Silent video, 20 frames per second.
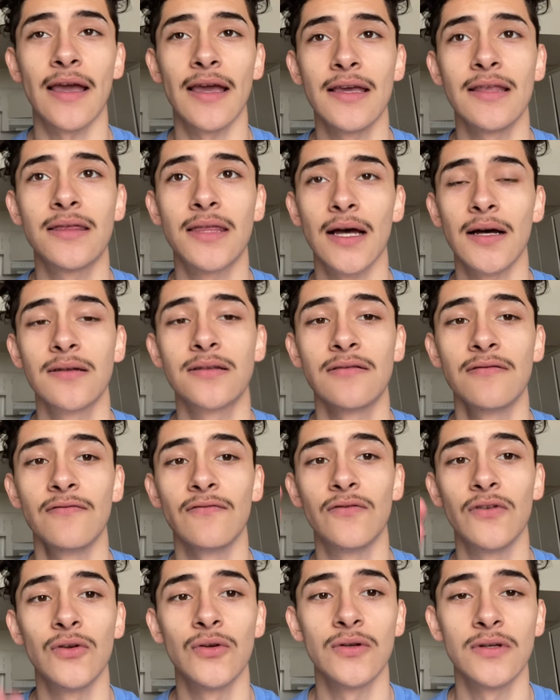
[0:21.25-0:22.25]
8,000
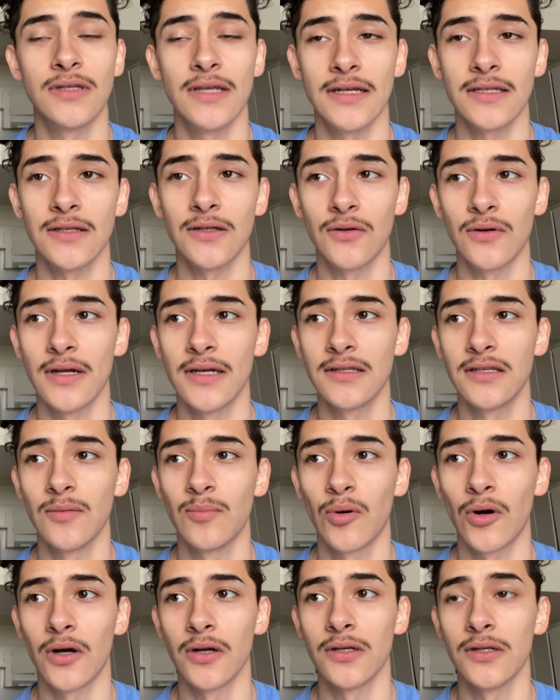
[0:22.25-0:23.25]
views. That's the crazy
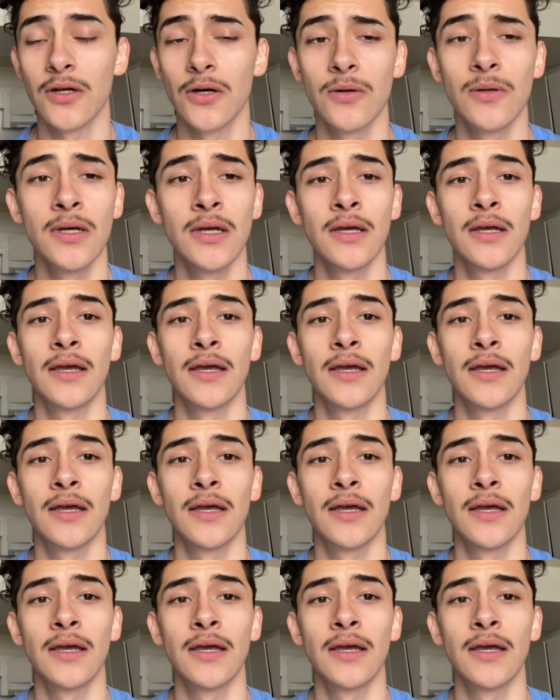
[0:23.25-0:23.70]
part, you know?